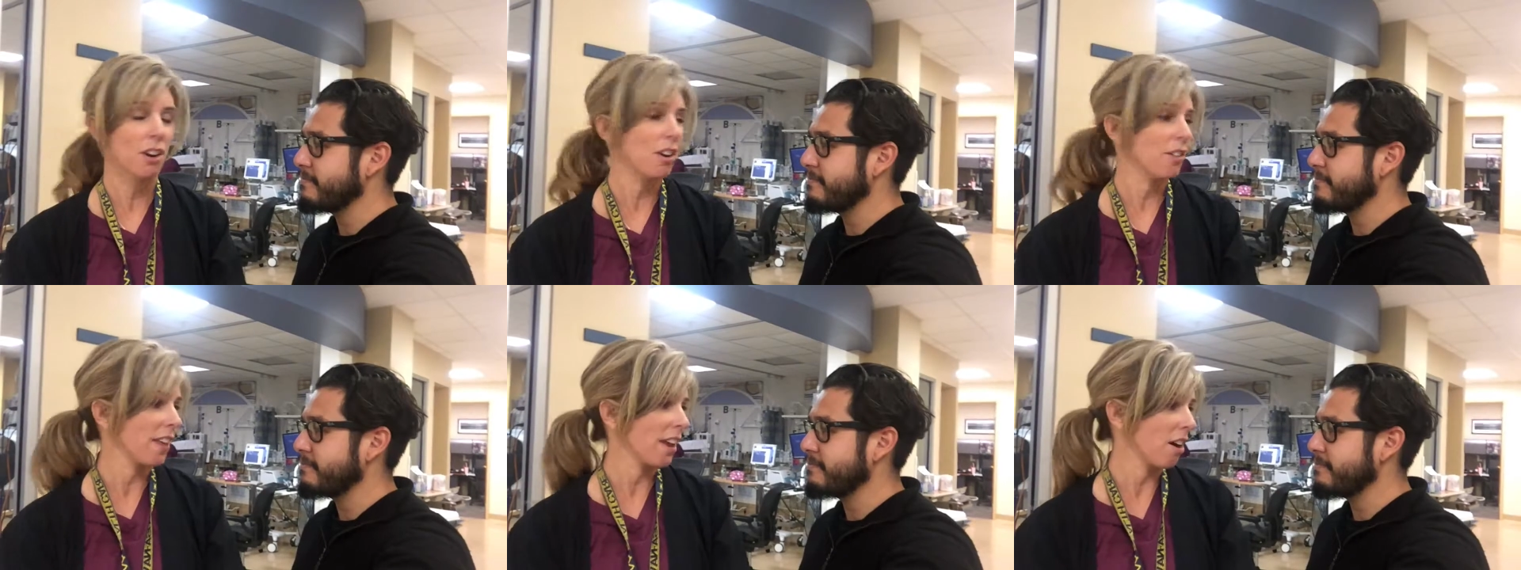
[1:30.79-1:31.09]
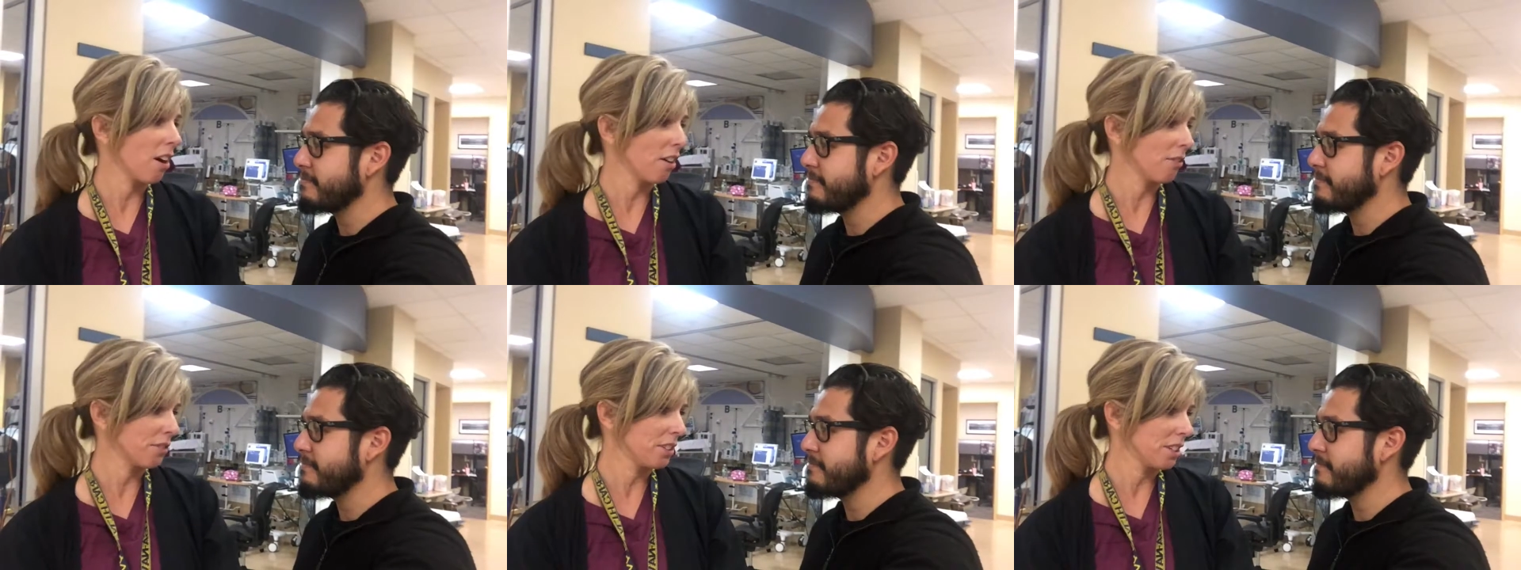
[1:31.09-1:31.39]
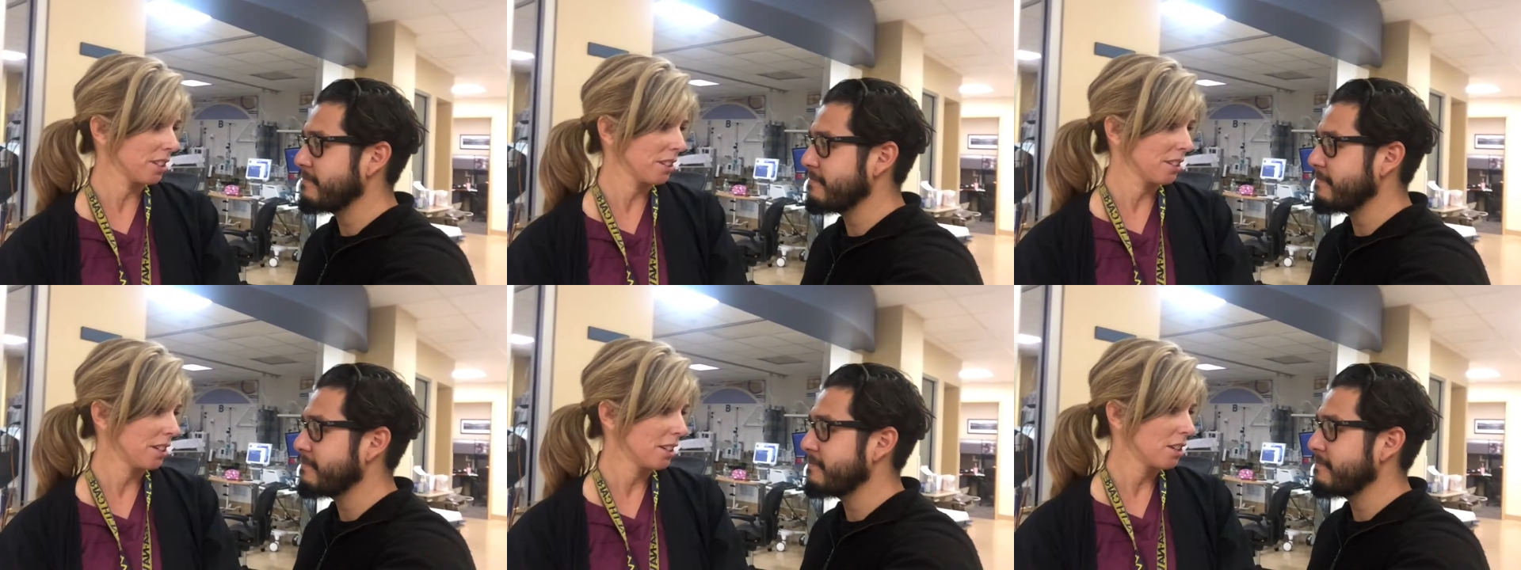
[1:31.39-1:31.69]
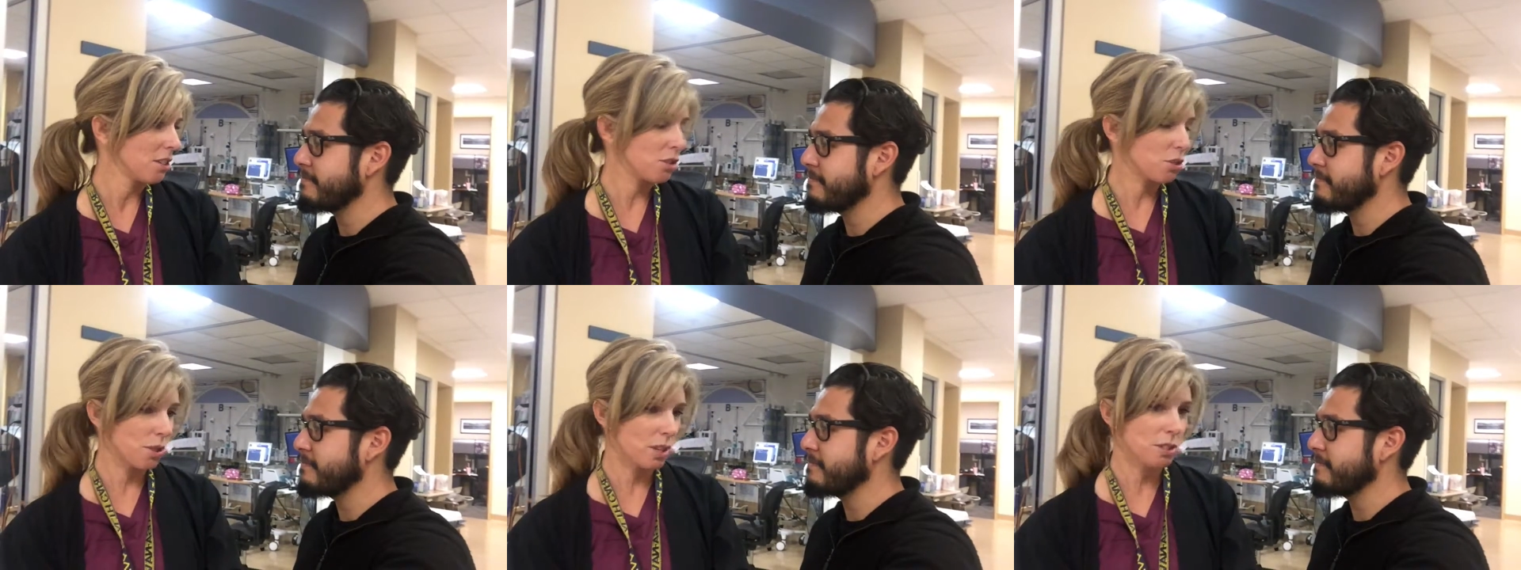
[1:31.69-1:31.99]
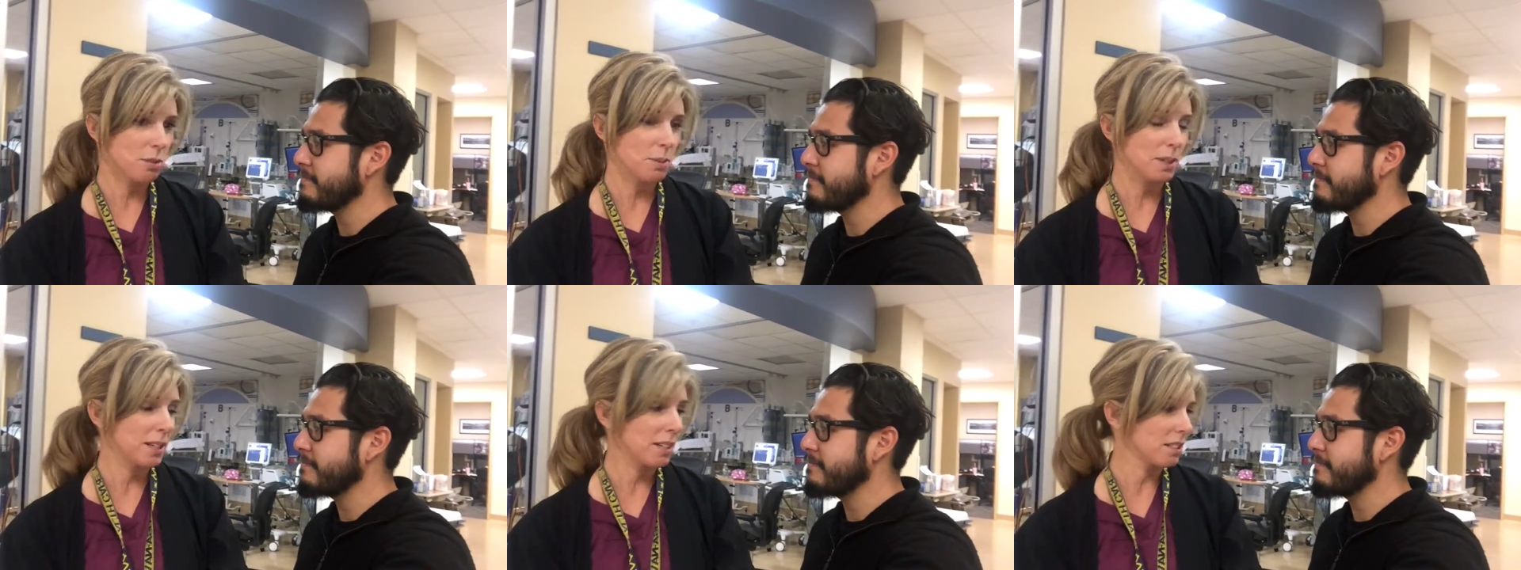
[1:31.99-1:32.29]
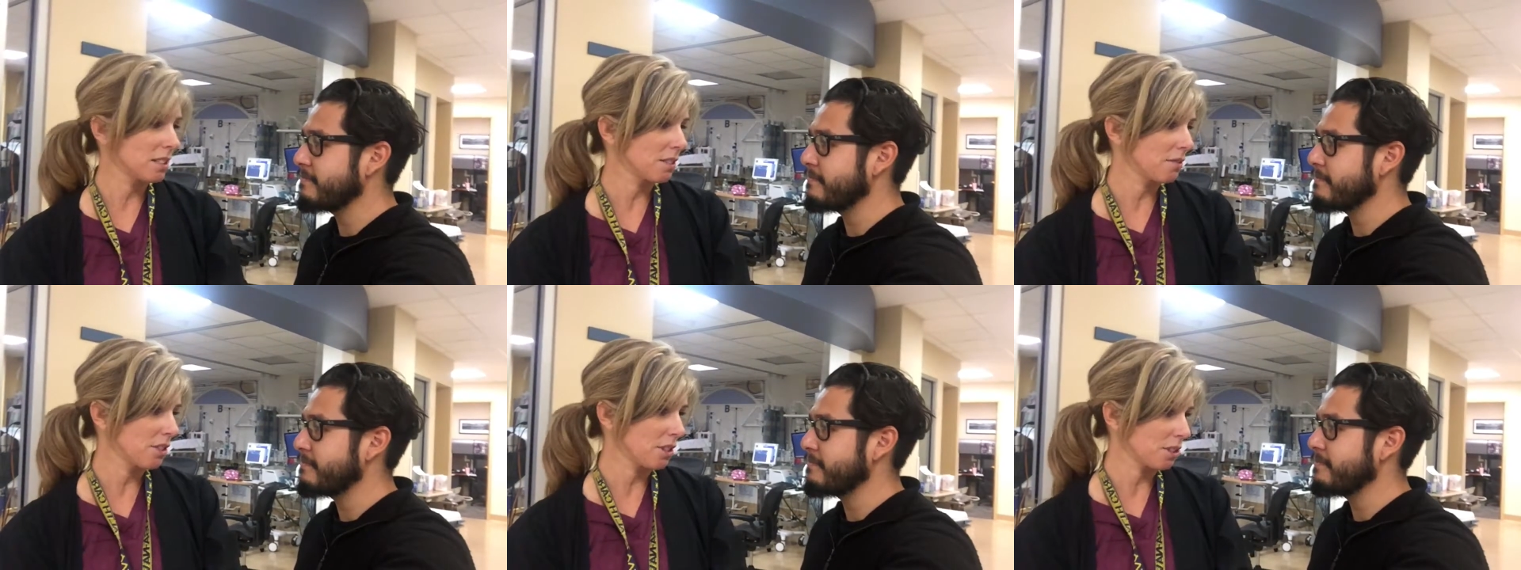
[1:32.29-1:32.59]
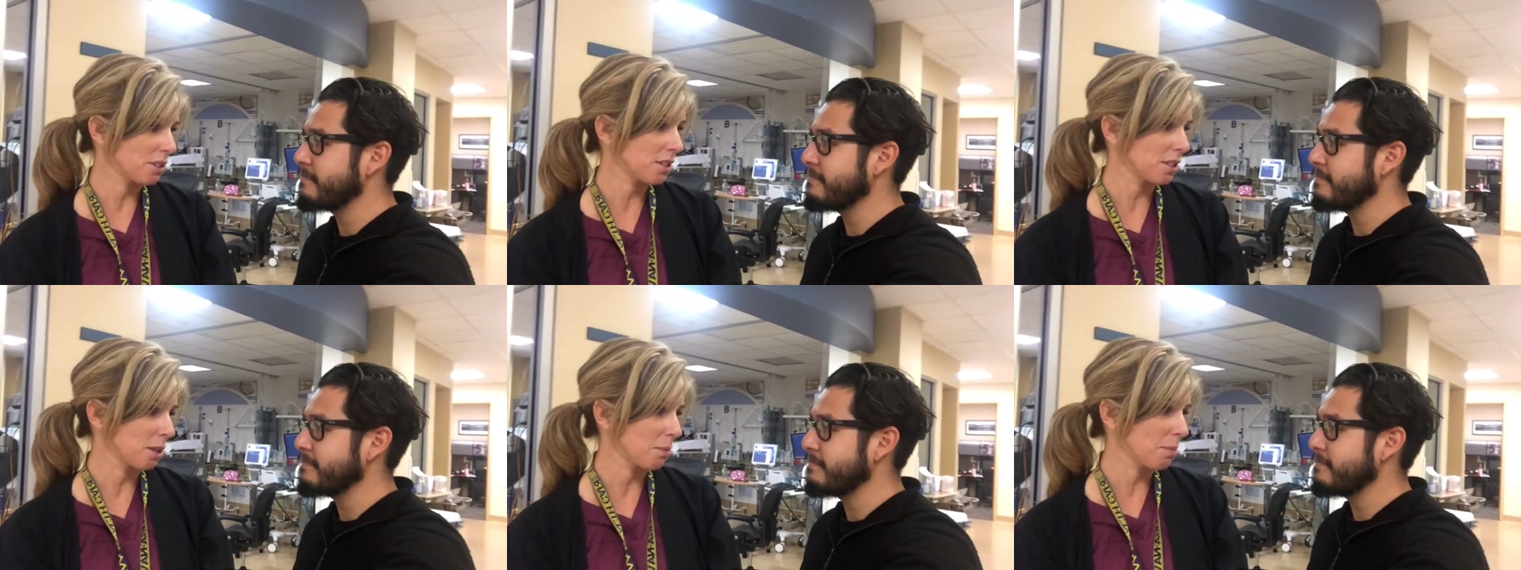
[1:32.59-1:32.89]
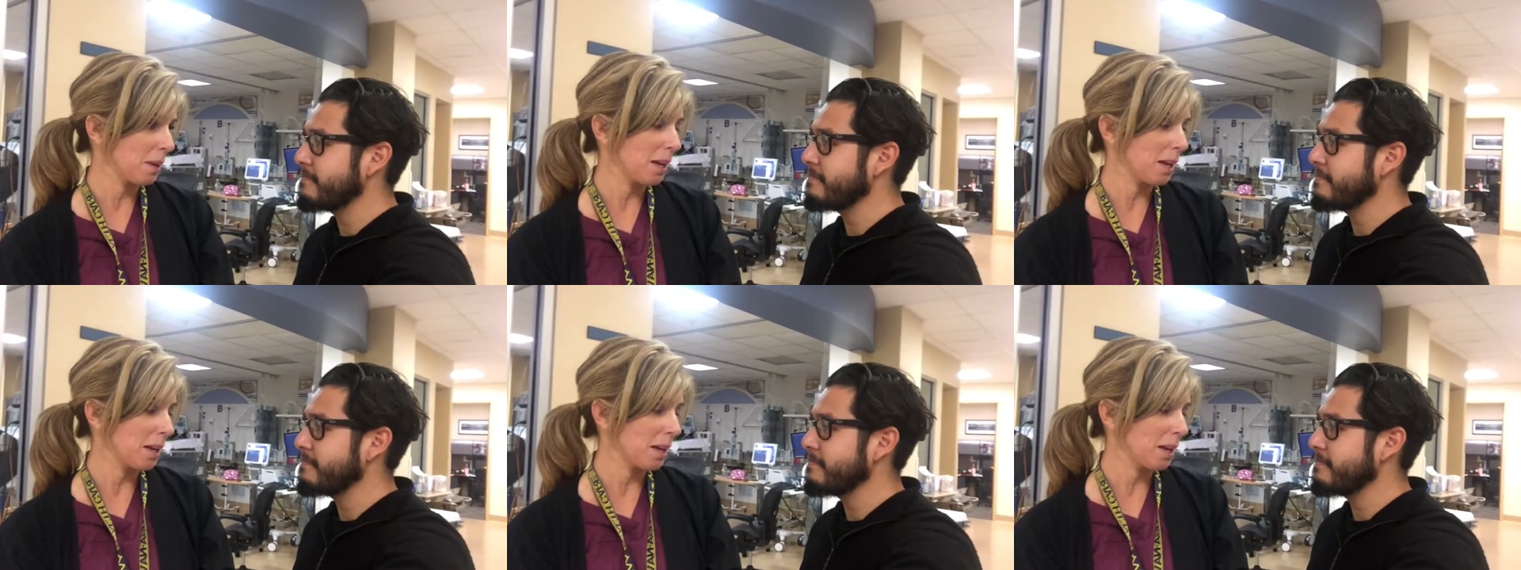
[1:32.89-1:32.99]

Speaker 1: are they often stressed because of their sick